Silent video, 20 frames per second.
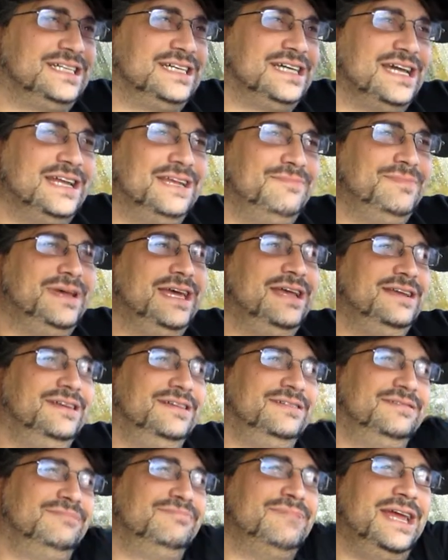kind of made
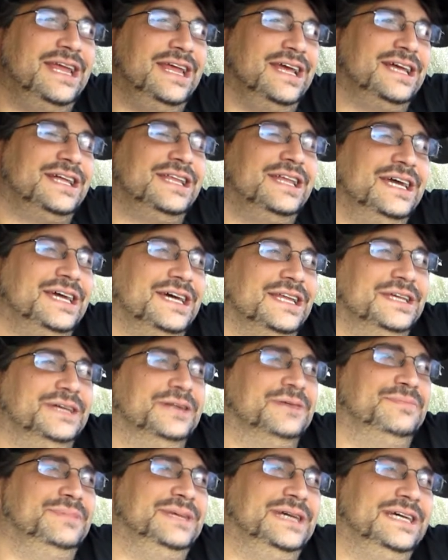made it click a
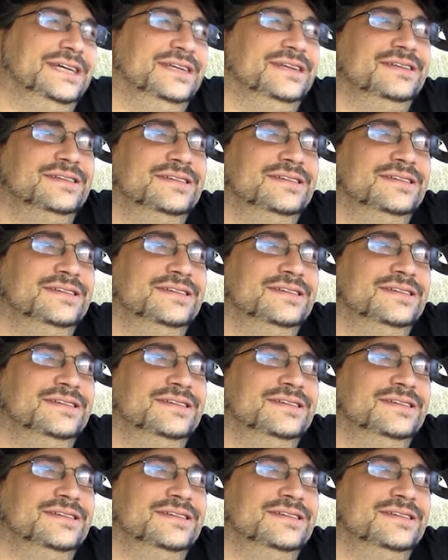little bit